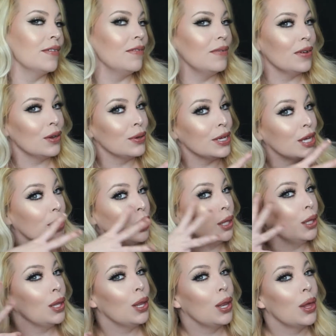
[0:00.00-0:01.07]
very
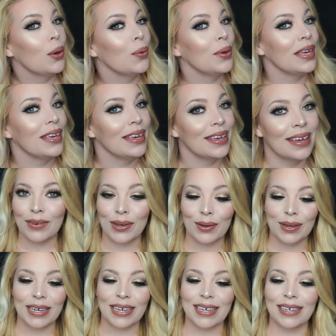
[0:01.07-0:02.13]
glowy,
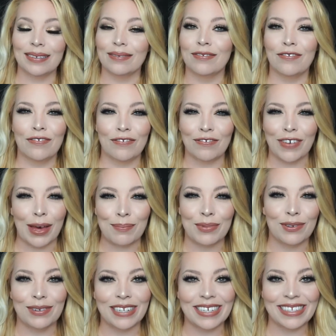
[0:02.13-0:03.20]
very
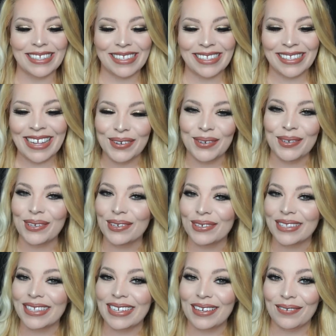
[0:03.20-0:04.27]
fabulous New
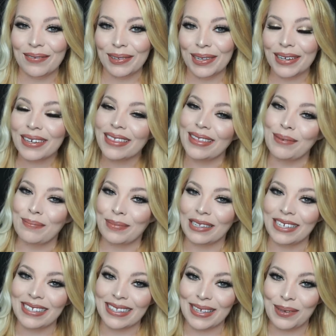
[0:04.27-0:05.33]
Year's Eve look, then
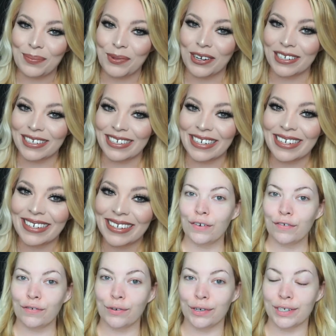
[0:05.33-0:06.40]
please keep watching.
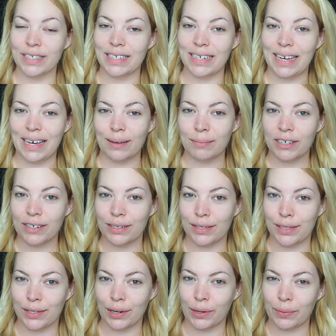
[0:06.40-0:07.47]
For today, I'm going to
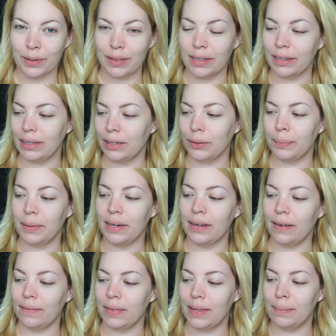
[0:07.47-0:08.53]
start with a little
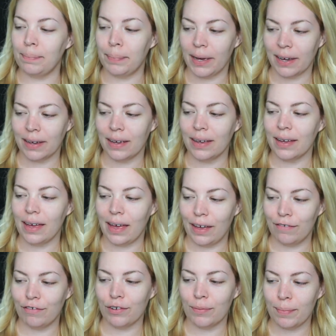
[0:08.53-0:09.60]
bit of the Becca
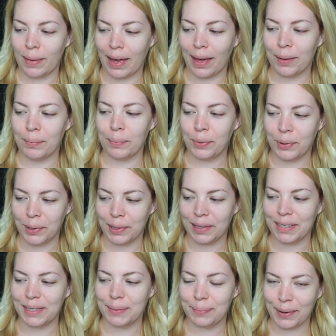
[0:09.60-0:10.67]
Ever Matte
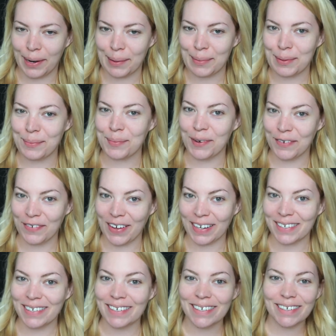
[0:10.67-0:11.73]
Poreless Priming
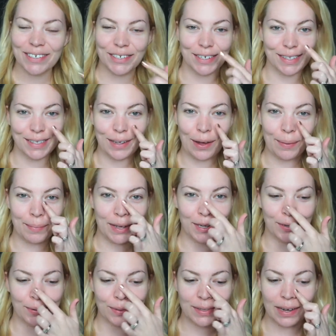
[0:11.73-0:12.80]
Perfector just on my
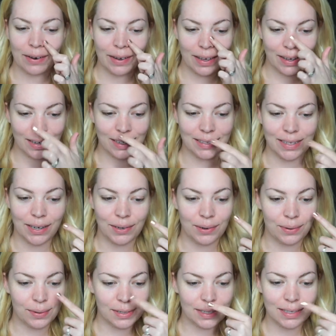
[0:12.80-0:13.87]
nose area because I
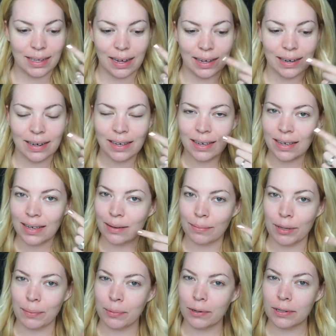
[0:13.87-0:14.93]
noticed that
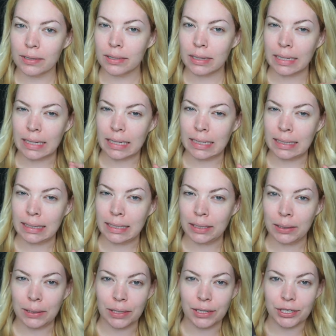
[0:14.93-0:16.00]
my pores are looking a
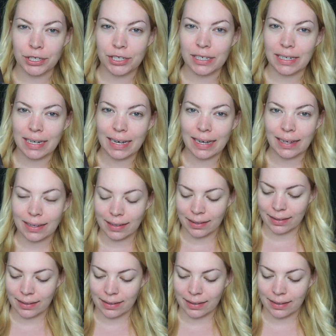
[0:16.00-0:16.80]
little large today.